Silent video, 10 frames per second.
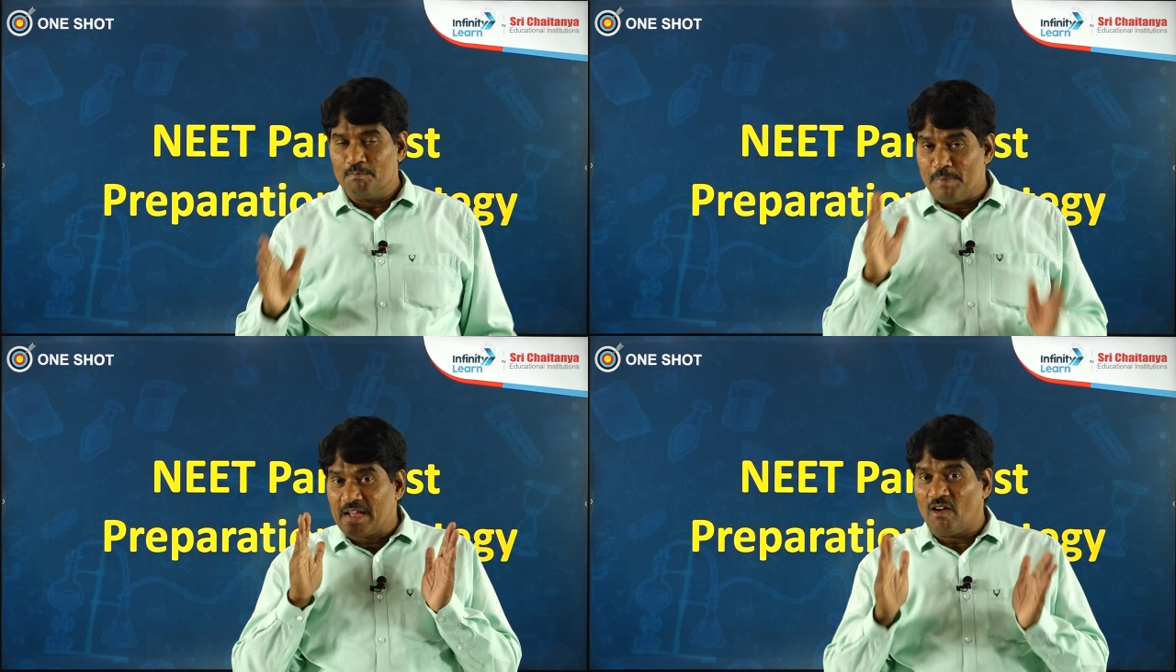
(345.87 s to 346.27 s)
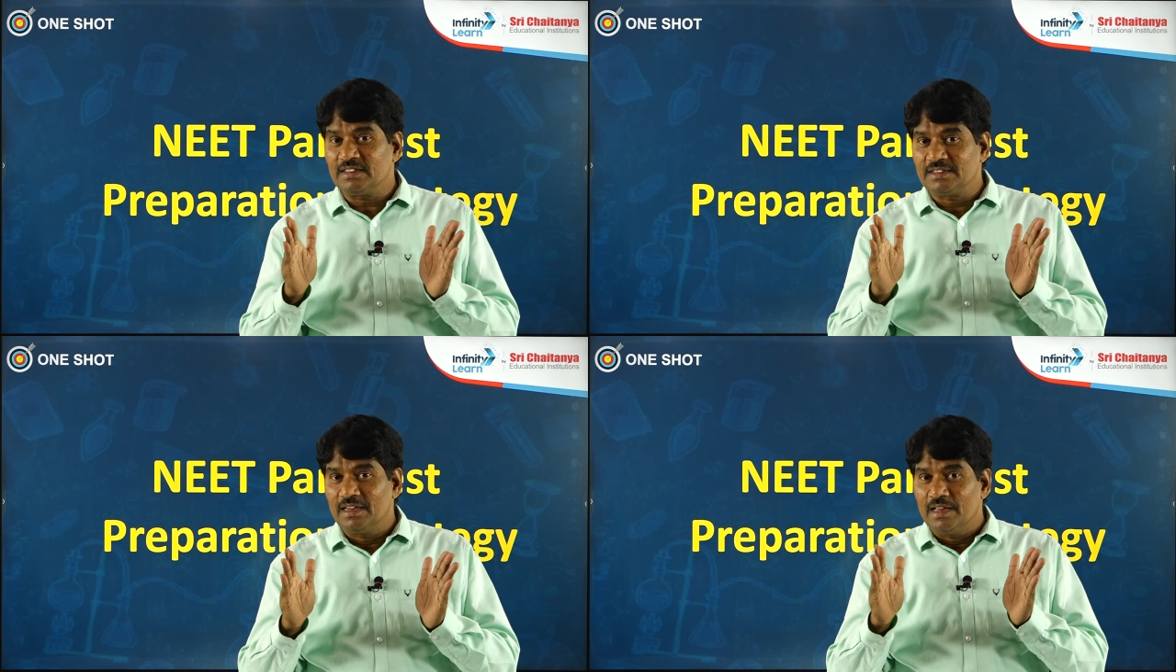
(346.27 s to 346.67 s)

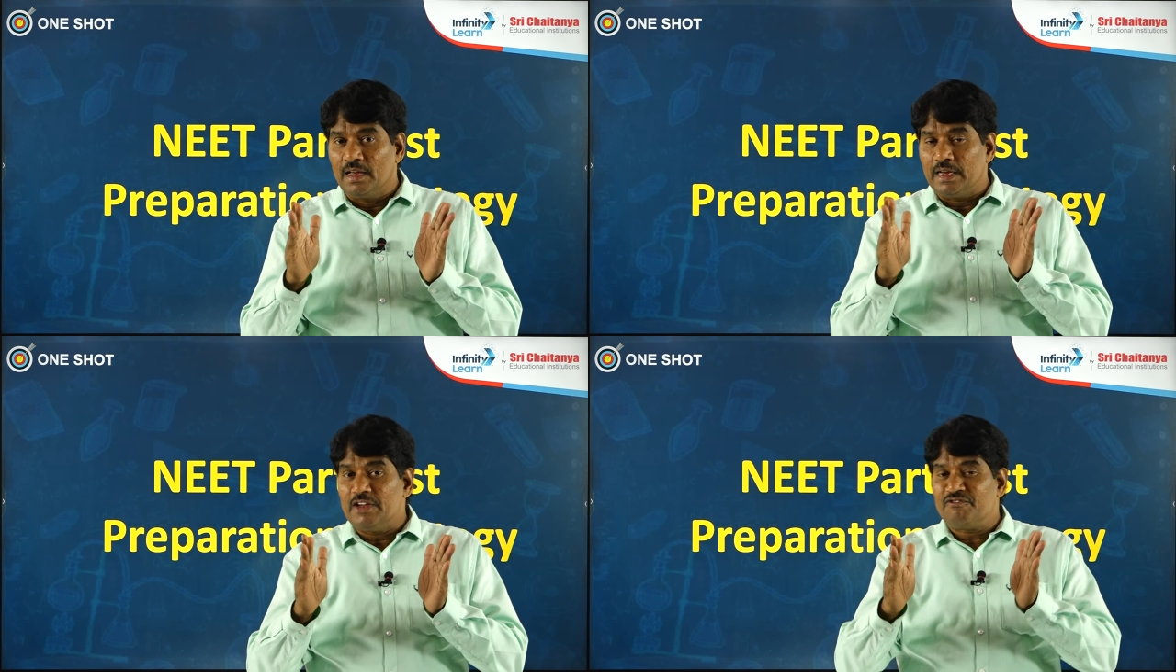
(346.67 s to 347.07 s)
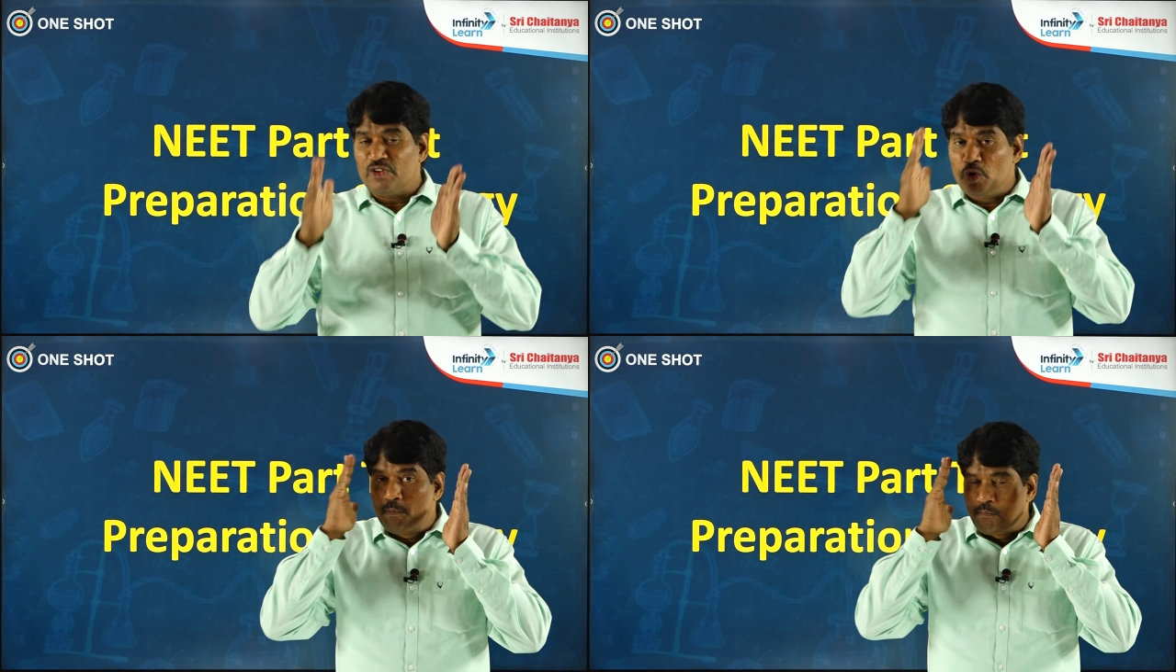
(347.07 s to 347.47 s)
because if
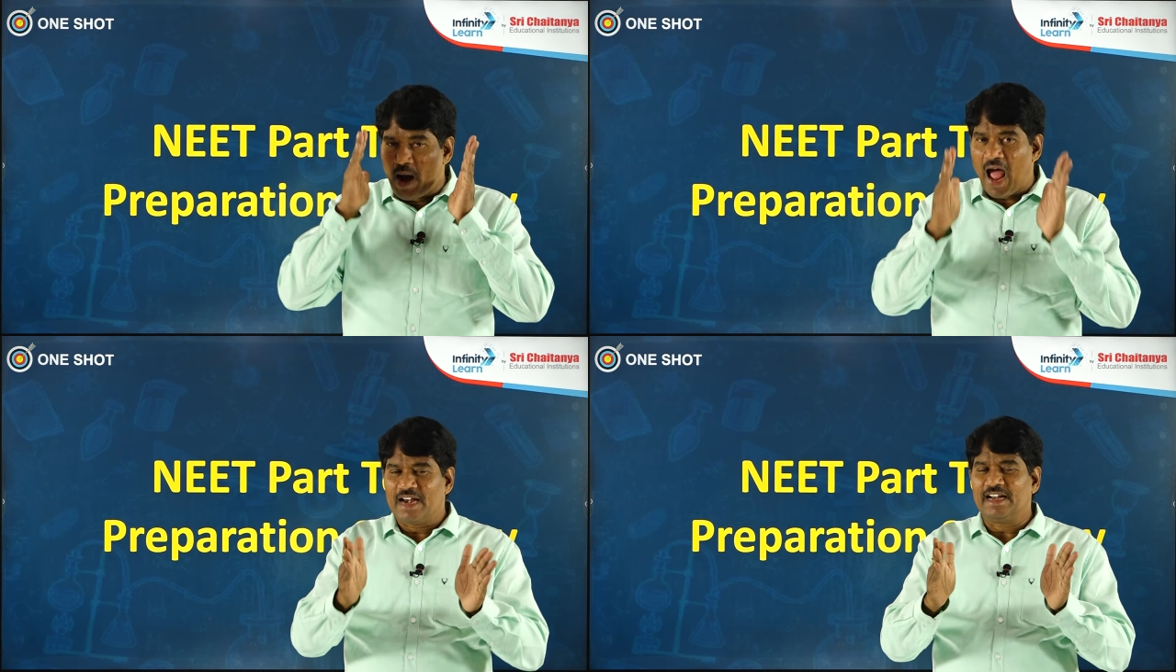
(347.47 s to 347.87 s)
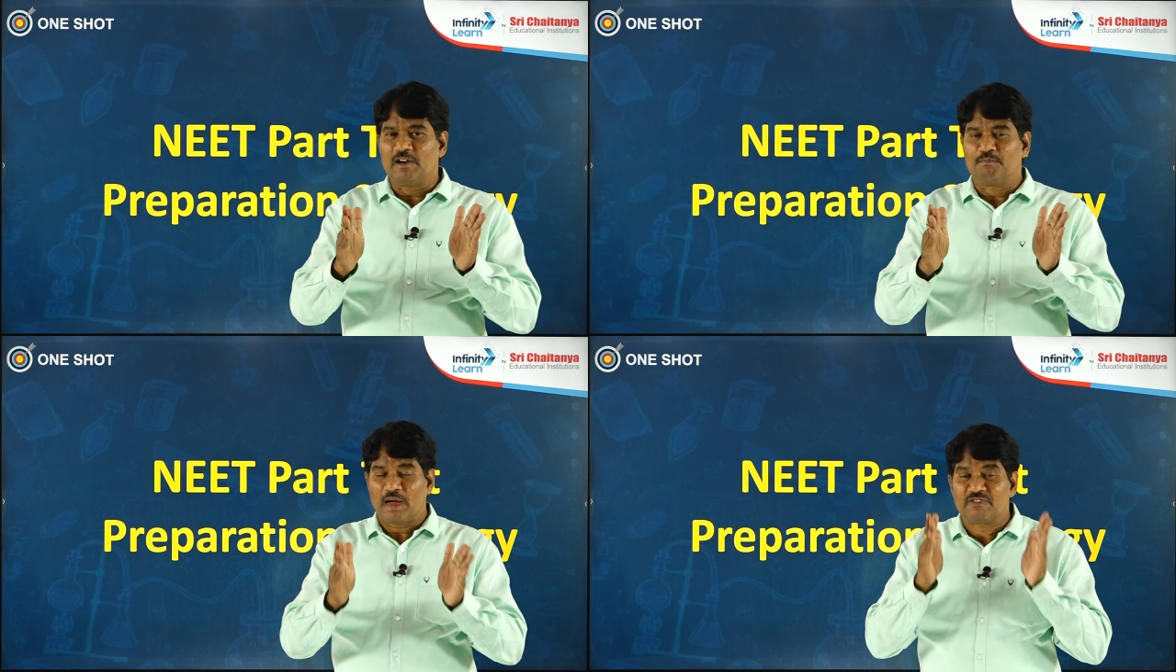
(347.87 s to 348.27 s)
you plan
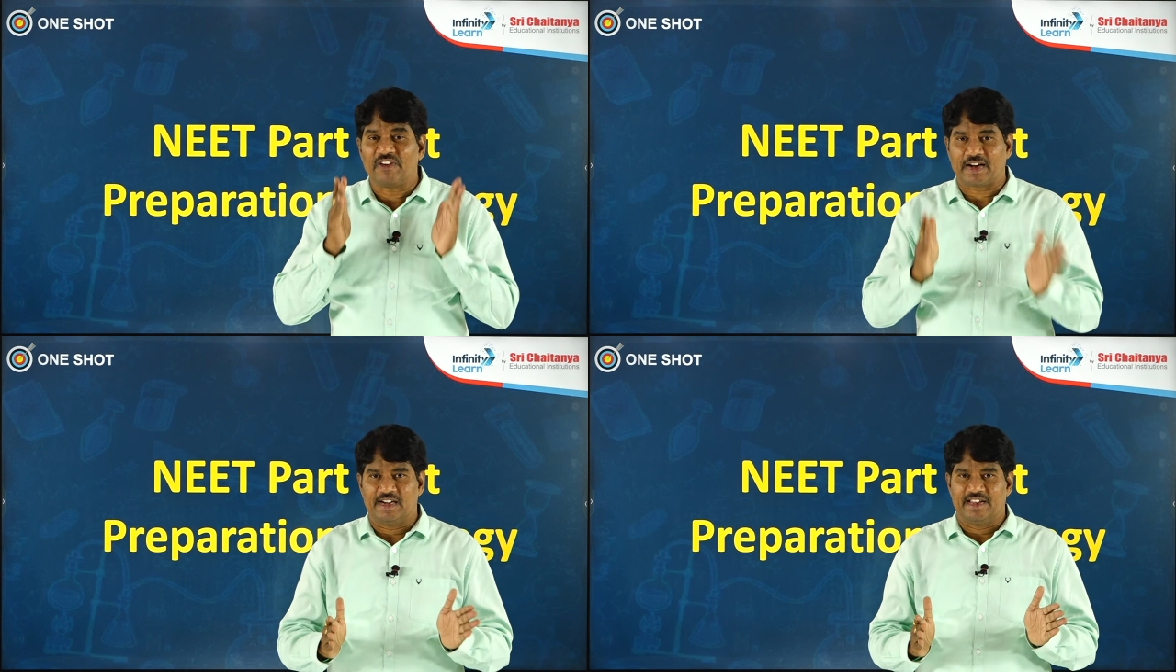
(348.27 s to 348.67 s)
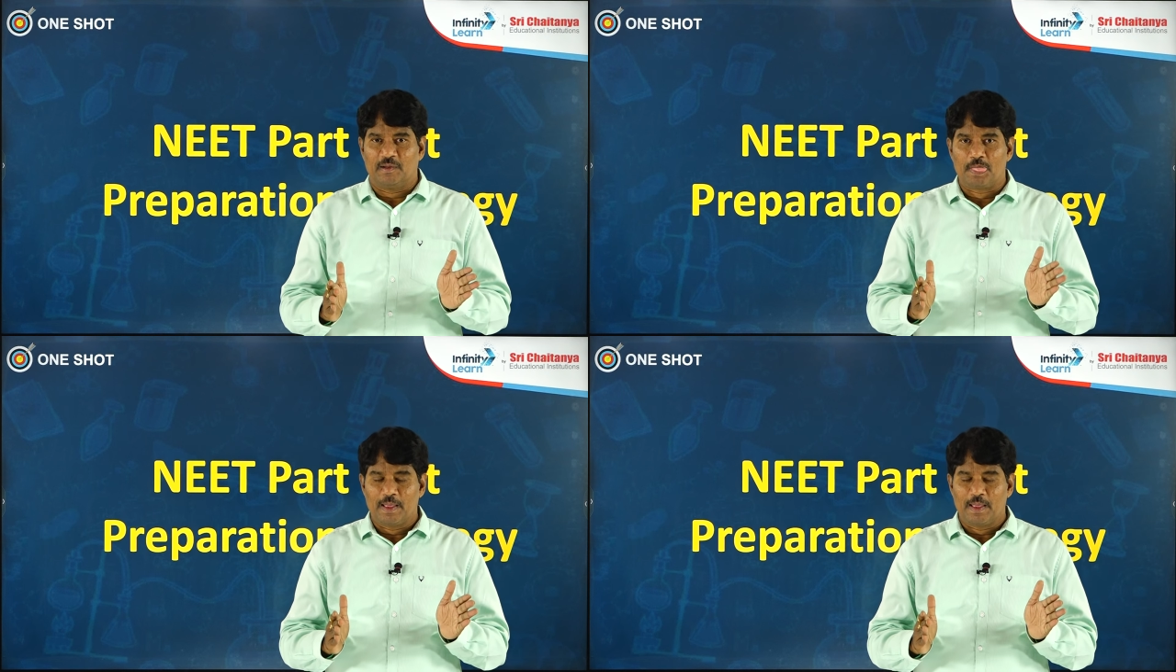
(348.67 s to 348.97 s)
it perfectly,